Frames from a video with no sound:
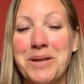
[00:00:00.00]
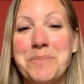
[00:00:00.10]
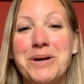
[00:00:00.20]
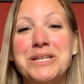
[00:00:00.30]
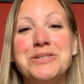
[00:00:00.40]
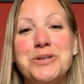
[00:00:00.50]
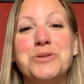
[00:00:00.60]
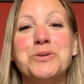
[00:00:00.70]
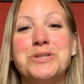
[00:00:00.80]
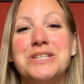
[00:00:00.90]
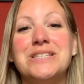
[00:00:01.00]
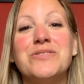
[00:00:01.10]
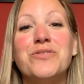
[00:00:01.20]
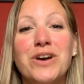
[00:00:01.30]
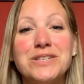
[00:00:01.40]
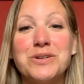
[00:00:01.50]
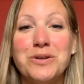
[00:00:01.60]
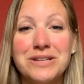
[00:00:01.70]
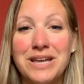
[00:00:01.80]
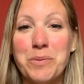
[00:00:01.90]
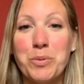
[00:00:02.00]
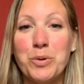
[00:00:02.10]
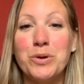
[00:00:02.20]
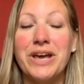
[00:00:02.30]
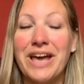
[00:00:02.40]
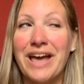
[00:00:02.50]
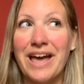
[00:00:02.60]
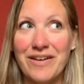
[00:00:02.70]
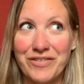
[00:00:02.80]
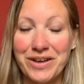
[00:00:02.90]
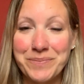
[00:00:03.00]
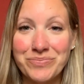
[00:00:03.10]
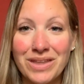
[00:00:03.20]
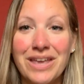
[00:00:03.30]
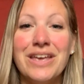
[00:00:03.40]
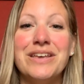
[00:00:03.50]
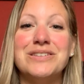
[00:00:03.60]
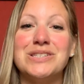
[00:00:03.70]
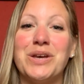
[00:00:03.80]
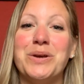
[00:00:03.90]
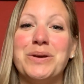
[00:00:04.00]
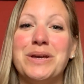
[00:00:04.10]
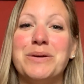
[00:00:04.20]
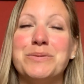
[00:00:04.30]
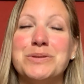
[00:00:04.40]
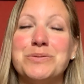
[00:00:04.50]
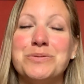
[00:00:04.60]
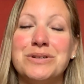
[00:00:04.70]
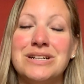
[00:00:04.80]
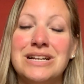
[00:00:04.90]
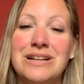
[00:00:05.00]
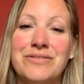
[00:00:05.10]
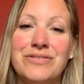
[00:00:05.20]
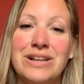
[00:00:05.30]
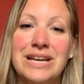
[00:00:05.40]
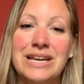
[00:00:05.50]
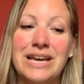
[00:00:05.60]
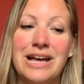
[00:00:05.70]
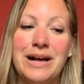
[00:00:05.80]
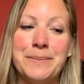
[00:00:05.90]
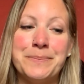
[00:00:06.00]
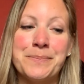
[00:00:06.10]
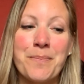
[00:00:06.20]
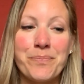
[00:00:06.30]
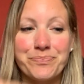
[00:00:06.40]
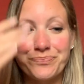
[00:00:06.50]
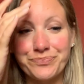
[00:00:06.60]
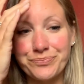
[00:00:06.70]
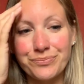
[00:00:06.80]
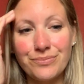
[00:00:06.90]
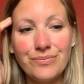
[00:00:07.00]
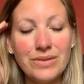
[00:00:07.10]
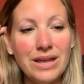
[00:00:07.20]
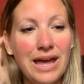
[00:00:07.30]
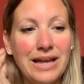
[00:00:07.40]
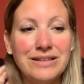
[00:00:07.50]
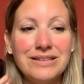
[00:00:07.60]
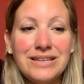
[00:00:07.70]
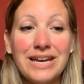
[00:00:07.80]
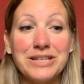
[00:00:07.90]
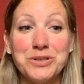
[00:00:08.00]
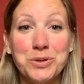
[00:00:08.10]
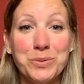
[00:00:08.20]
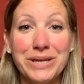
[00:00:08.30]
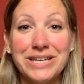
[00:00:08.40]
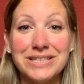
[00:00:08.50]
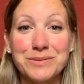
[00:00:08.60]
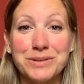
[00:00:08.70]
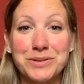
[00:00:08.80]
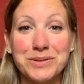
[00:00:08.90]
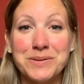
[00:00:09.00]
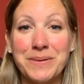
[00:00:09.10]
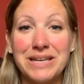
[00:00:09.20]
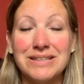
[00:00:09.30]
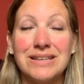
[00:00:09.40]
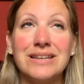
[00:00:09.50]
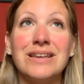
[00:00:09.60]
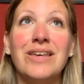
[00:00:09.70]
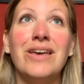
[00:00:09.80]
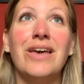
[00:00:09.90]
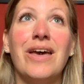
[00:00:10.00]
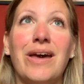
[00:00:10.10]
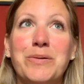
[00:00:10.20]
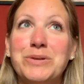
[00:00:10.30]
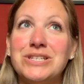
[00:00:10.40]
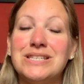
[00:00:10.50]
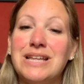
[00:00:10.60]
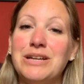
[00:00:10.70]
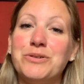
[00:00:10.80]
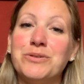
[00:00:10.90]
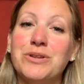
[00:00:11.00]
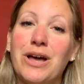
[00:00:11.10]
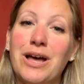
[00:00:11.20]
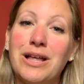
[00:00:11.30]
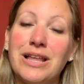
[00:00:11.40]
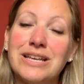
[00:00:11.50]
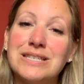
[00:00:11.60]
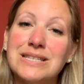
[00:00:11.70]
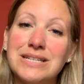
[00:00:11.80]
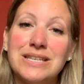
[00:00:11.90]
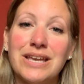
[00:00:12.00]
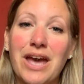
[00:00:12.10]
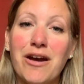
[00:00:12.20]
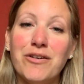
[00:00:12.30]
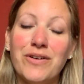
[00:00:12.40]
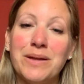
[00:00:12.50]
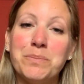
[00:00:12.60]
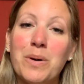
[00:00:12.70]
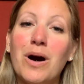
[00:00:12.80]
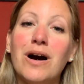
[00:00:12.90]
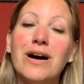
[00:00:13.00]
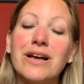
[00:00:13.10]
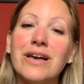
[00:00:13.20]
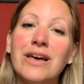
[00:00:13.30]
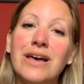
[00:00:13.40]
my two daughters' first holiday abroad ever. So it was really lovely. And yeah, 2 weeks, which was amazing. And we just stayed on like a static caravan park.